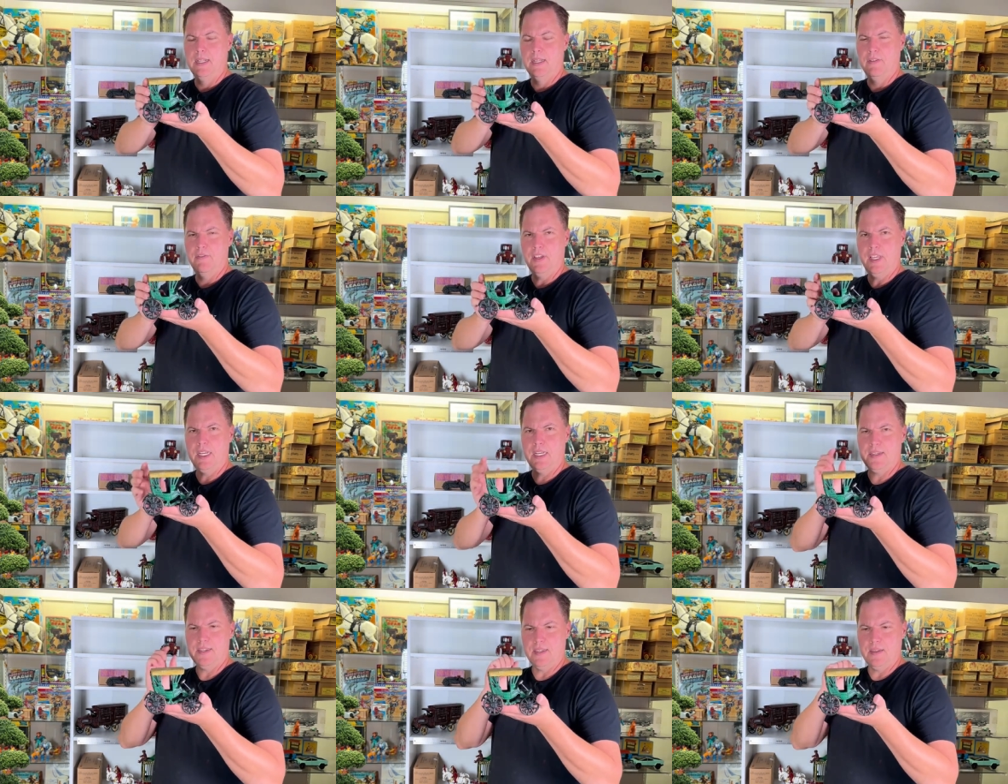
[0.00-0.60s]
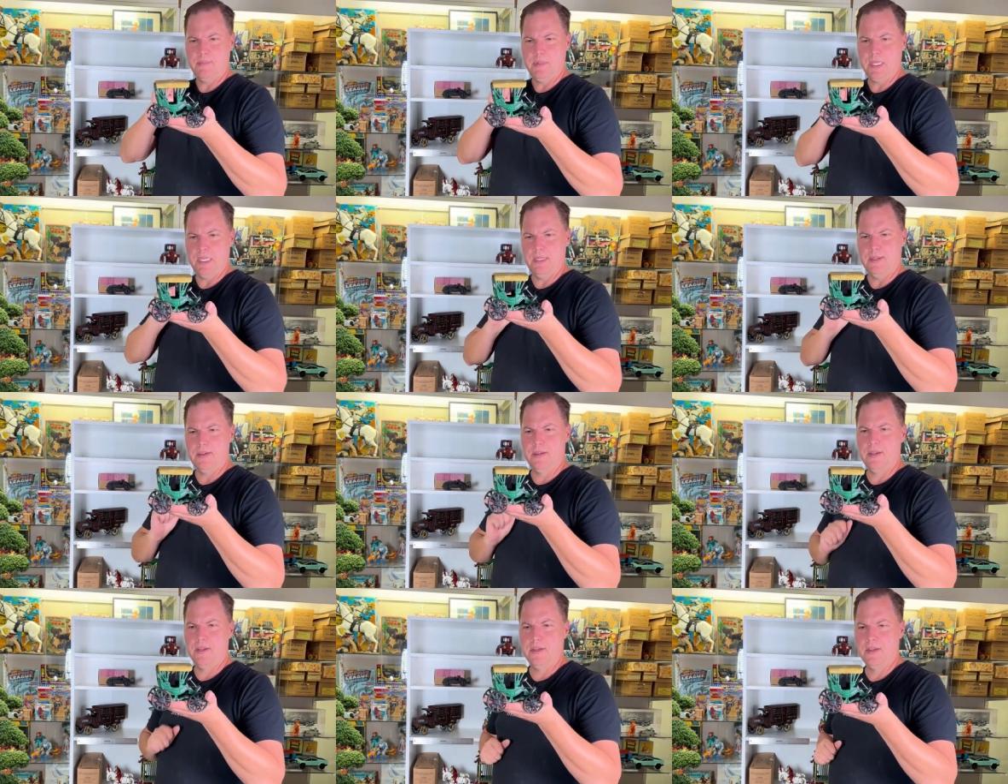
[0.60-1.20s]
fantasy
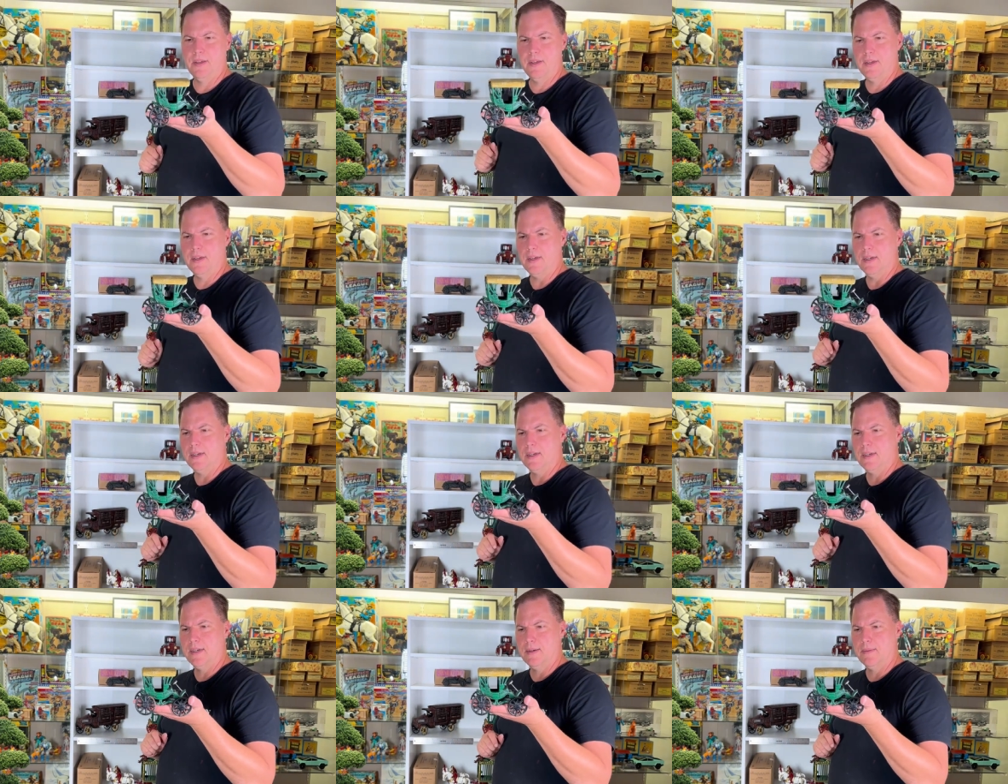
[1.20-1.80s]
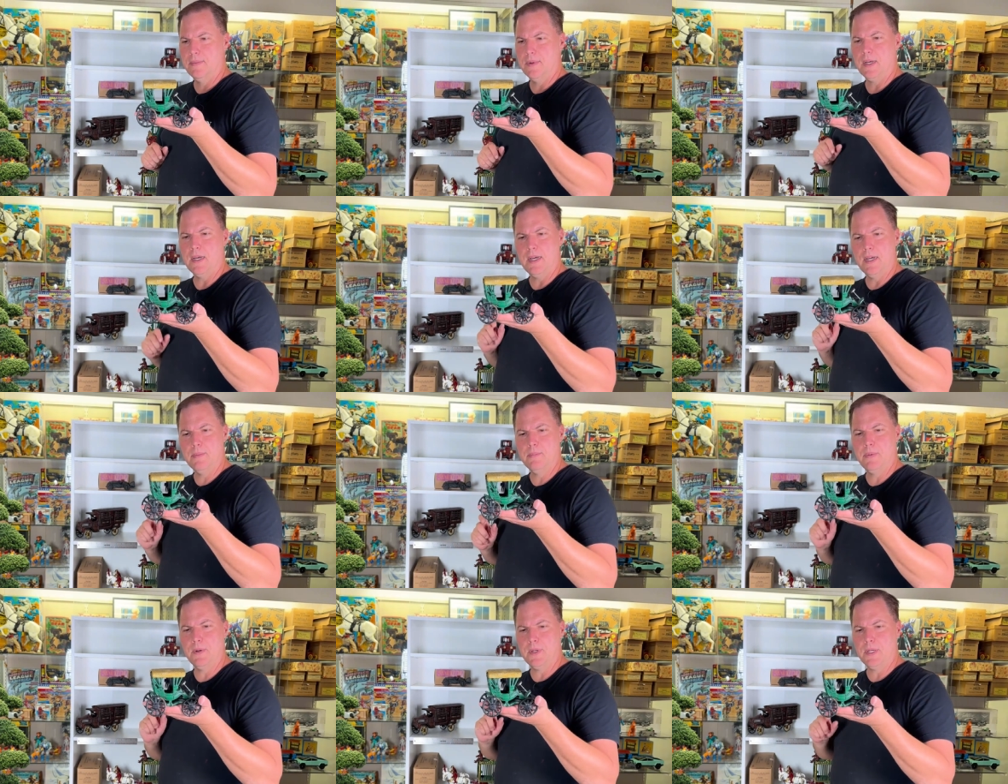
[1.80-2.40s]
piece. Uh,
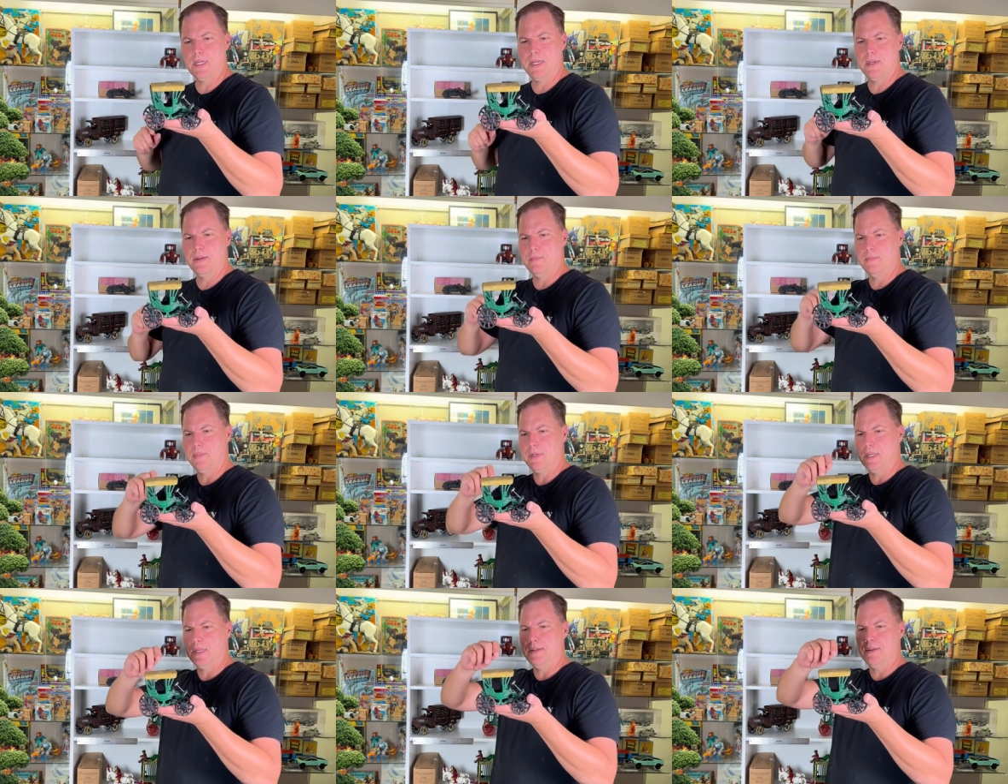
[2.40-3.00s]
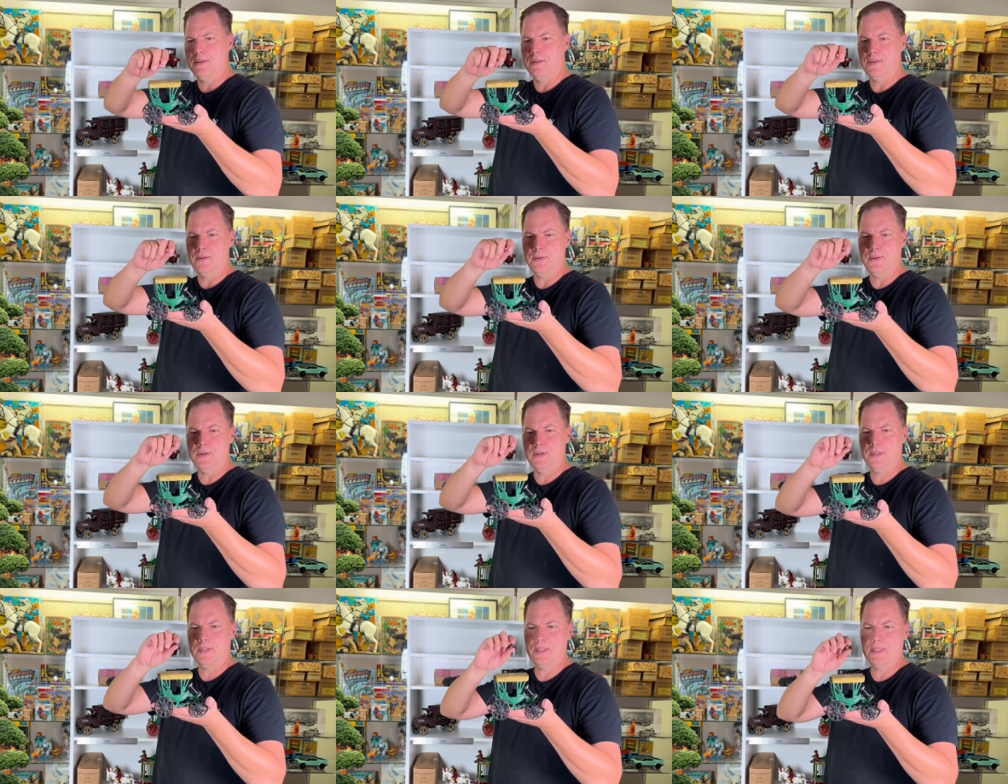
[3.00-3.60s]
I bought it because it's a
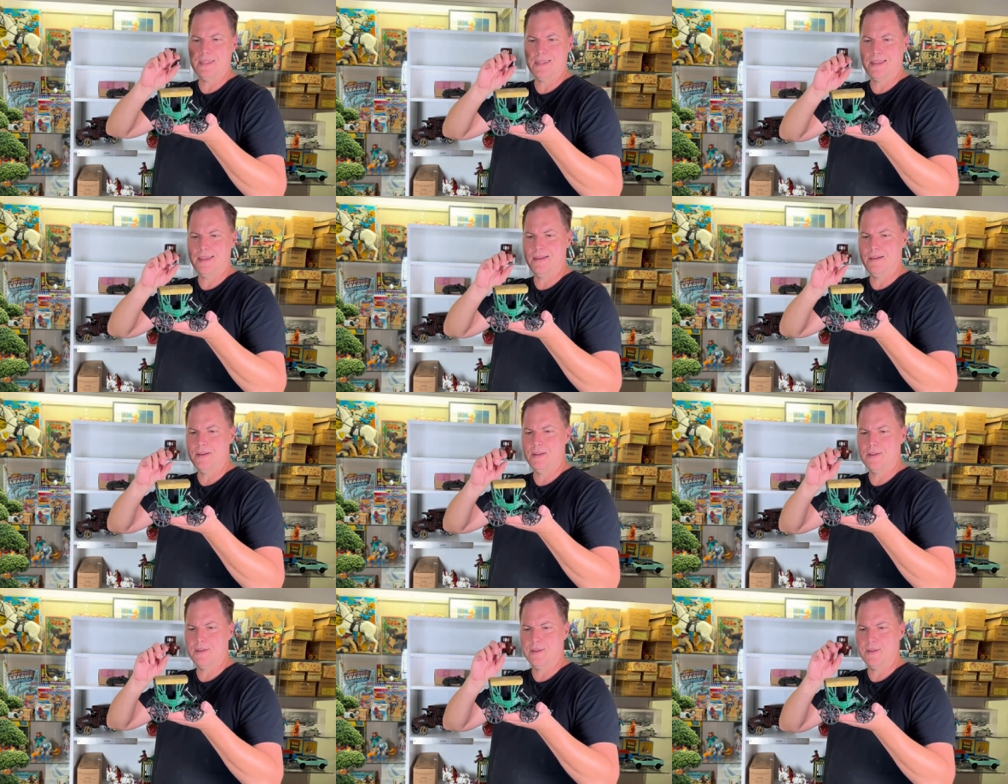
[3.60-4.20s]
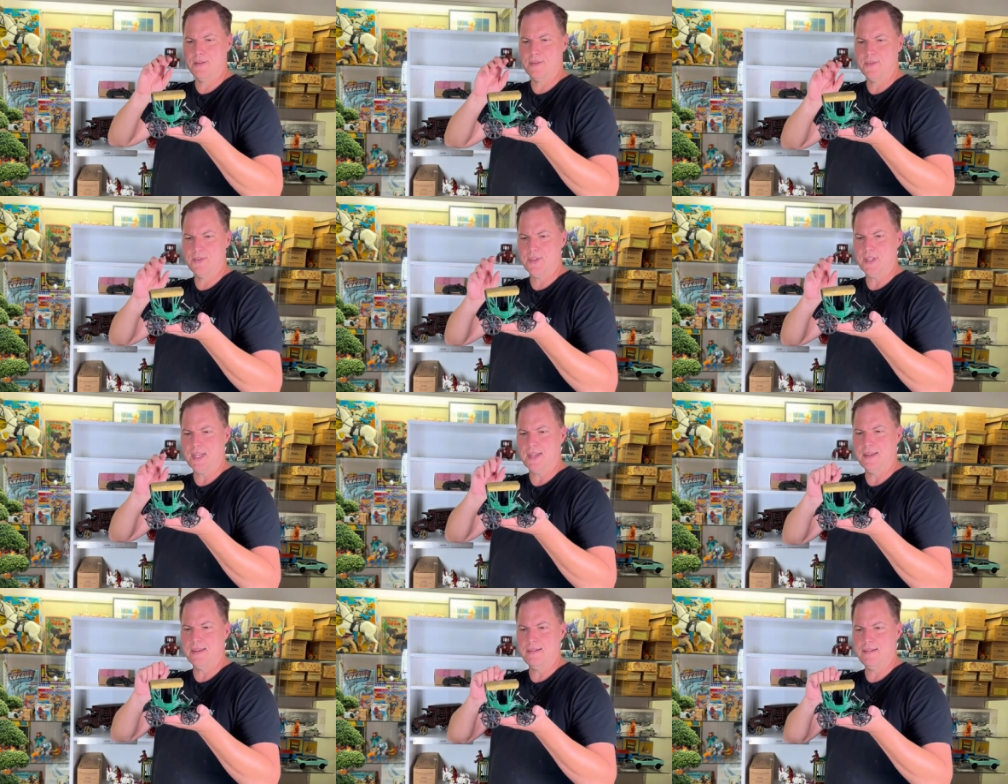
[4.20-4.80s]
horseless carriage
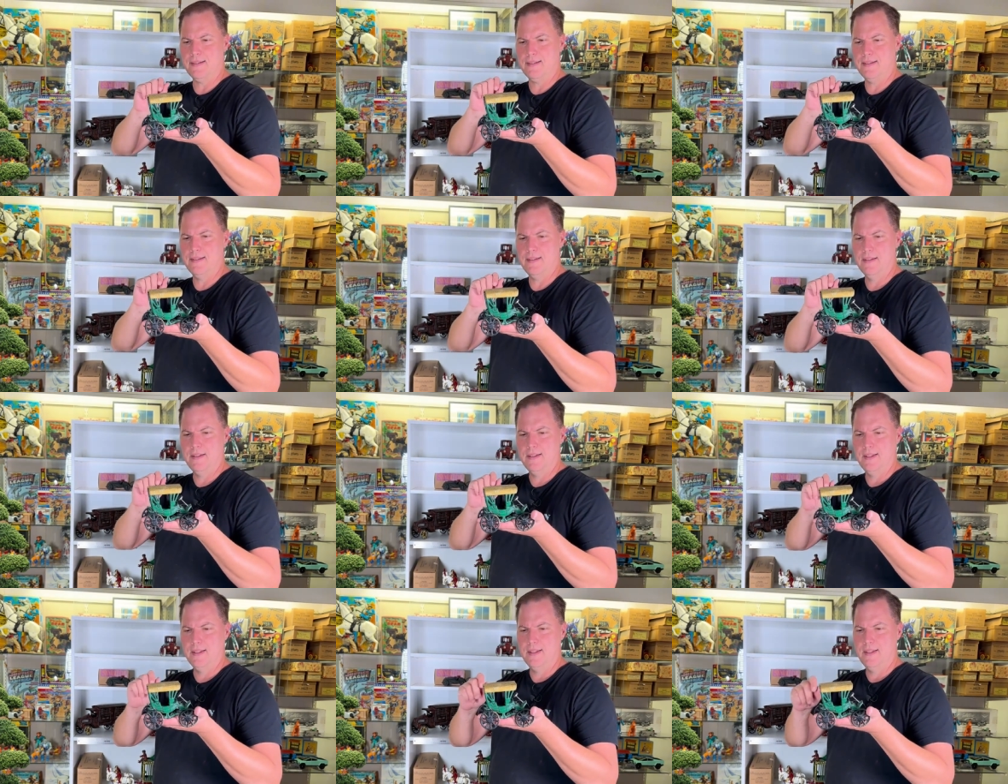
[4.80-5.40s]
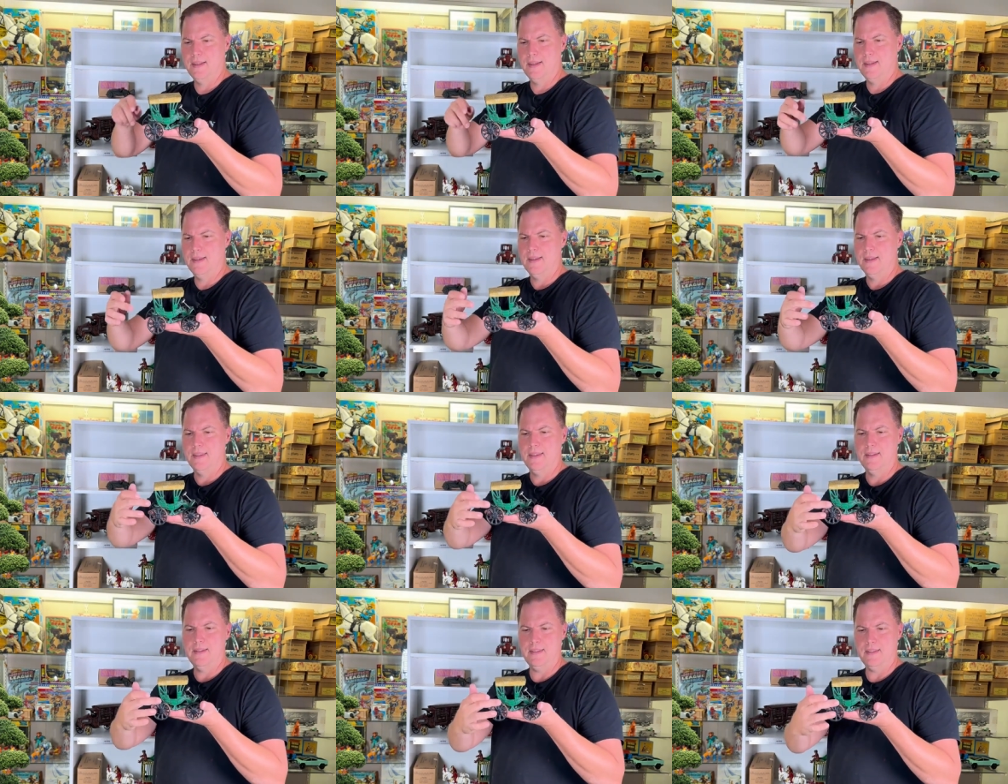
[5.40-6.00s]
style.
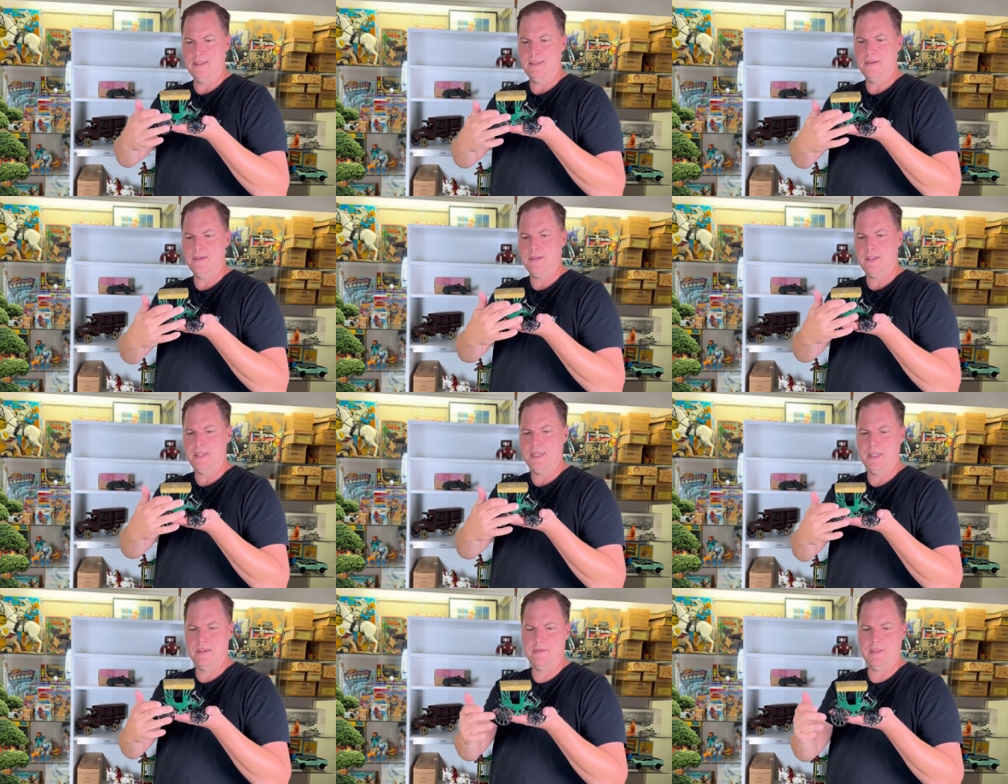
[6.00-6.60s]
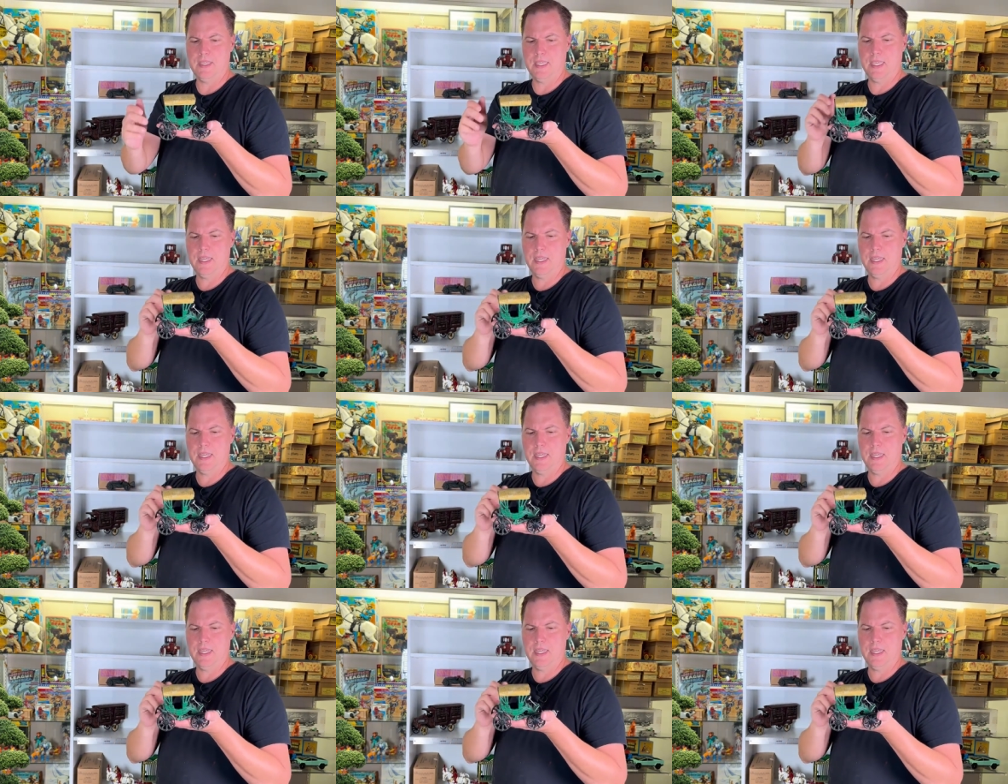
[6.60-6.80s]
You literally have the